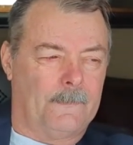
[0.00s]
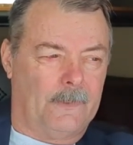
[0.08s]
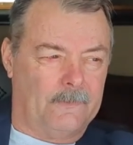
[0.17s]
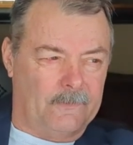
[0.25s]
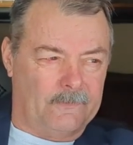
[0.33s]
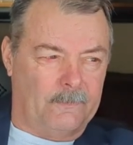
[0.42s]

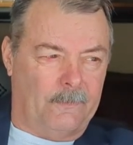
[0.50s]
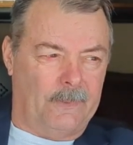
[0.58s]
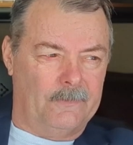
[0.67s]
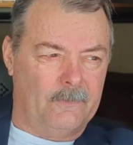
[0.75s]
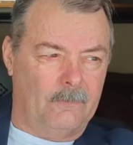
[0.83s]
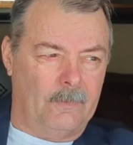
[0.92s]
because there's some
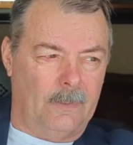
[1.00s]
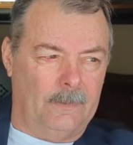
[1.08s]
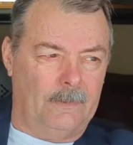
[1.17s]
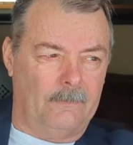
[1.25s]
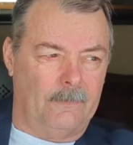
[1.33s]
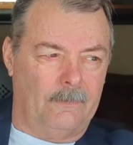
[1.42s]
things going on
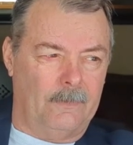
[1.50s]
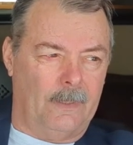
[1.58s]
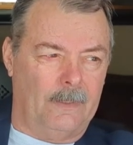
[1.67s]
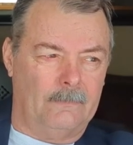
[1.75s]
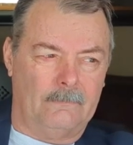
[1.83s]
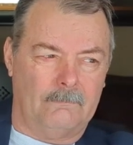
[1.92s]
here that are
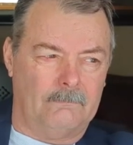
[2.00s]
not.